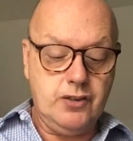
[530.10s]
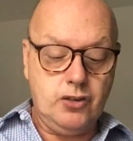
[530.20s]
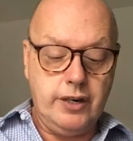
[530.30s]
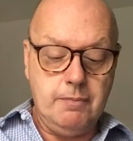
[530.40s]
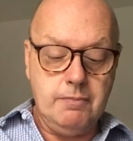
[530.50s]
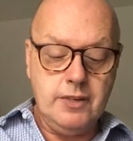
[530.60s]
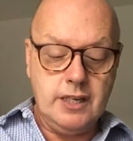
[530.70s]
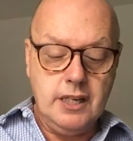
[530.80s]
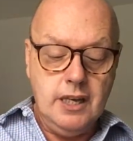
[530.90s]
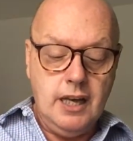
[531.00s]

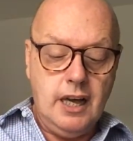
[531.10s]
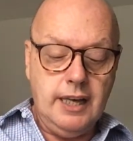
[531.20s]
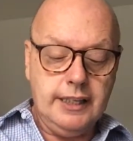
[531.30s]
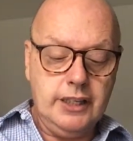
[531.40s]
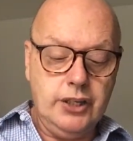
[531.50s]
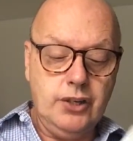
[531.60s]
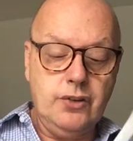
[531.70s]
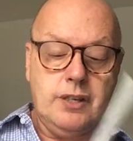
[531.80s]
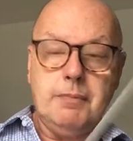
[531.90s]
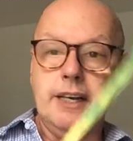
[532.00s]
trims I can
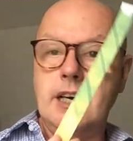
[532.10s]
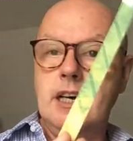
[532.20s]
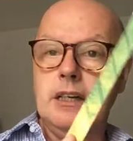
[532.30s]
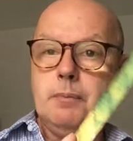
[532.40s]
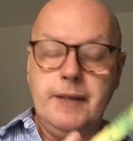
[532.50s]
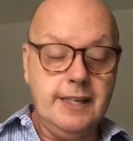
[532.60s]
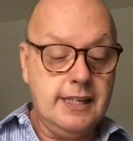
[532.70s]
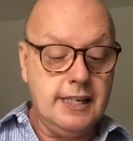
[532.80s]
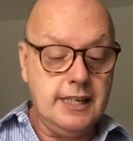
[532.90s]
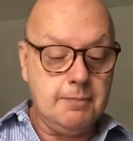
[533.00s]
use in my art
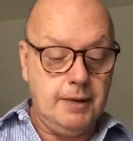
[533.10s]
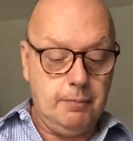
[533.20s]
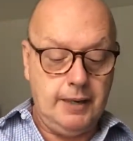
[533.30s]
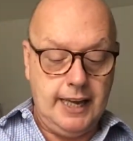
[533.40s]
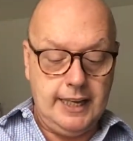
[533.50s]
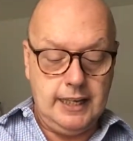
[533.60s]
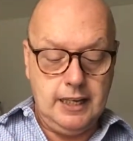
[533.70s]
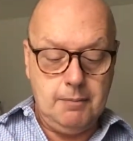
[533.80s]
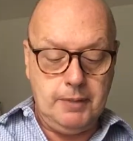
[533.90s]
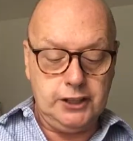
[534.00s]
pieces, my planner,
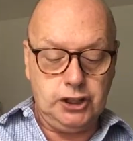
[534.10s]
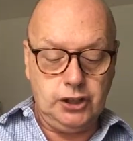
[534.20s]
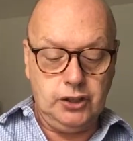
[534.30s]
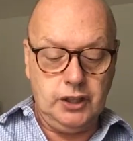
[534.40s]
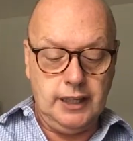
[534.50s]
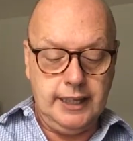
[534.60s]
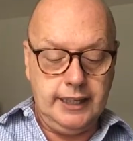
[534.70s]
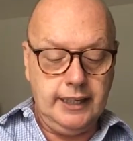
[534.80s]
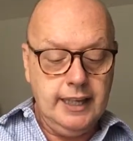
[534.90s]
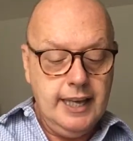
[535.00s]
my
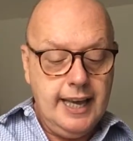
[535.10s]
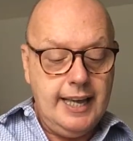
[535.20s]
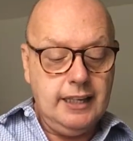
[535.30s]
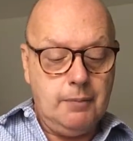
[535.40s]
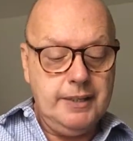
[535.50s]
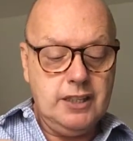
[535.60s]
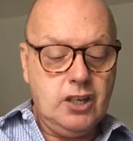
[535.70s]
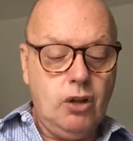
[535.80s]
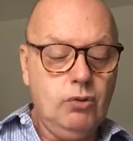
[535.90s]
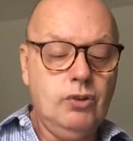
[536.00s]
journaling, and I mean there's a
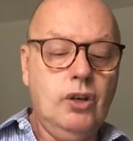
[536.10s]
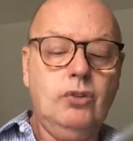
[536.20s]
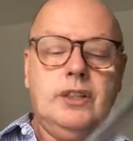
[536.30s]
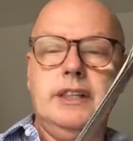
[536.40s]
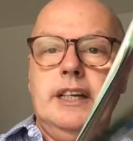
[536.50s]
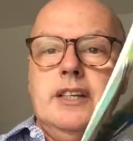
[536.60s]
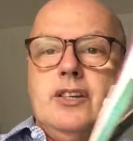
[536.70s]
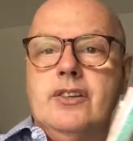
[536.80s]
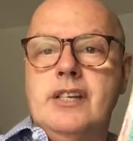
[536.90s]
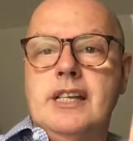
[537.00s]
whole load in there, as you
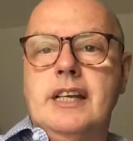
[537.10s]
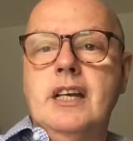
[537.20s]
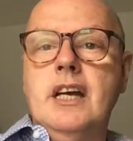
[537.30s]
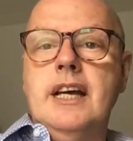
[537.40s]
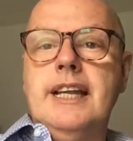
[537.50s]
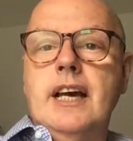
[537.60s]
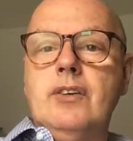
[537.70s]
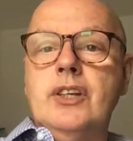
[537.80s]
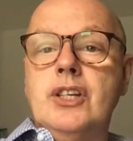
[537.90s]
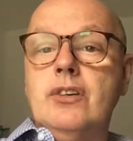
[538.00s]
can see. Now
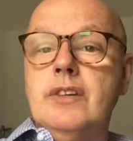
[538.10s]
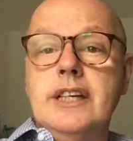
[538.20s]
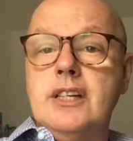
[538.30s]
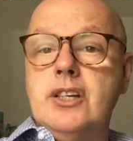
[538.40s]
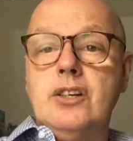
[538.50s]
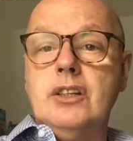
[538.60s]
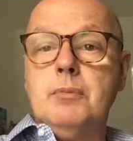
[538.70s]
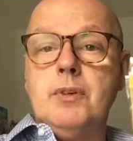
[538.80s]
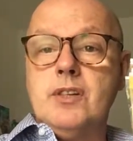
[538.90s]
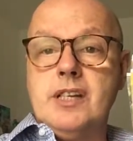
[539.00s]
you don't need to do them
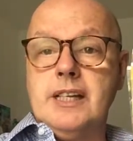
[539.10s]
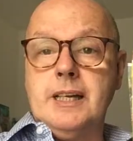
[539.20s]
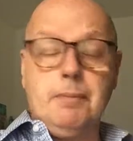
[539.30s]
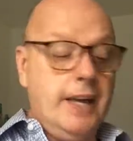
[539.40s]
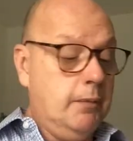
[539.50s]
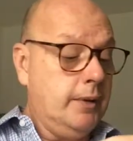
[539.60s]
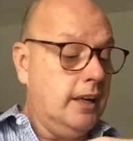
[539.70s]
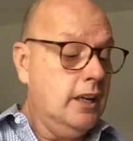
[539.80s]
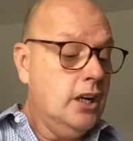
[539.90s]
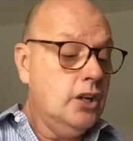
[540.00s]
onto sticker paper.
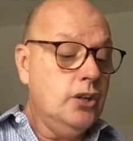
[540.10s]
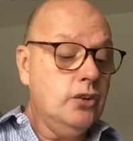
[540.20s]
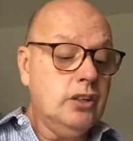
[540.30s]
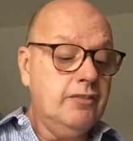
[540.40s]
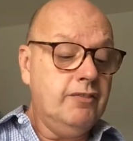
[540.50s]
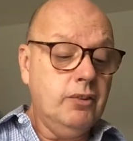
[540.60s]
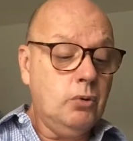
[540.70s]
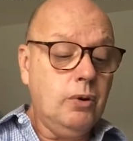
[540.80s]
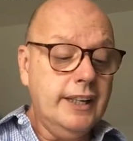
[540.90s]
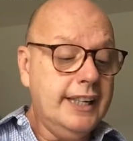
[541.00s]
You could
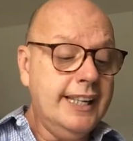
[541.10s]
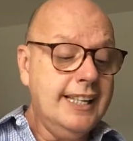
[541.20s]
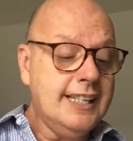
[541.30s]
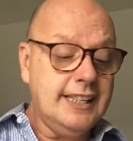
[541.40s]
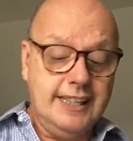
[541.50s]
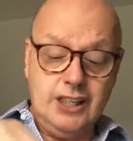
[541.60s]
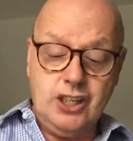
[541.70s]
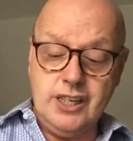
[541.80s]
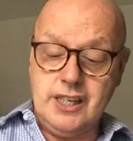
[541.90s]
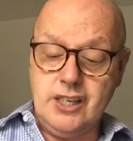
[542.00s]
quite easily
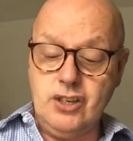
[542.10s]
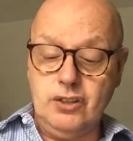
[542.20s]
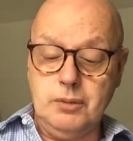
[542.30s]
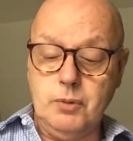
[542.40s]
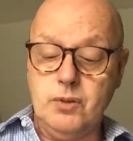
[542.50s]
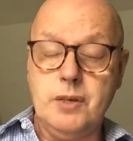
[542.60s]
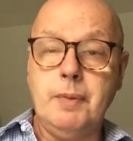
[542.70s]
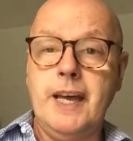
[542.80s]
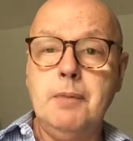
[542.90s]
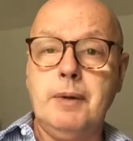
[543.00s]
just do them onto
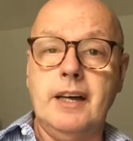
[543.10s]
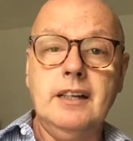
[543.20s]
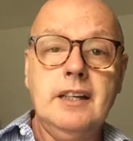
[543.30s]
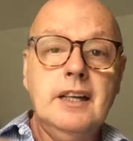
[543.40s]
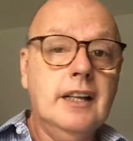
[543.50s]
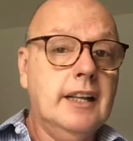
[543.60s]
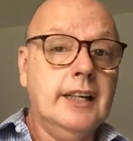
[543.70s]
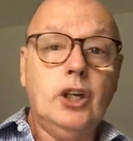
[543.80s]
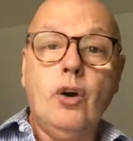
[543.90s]
paper, like your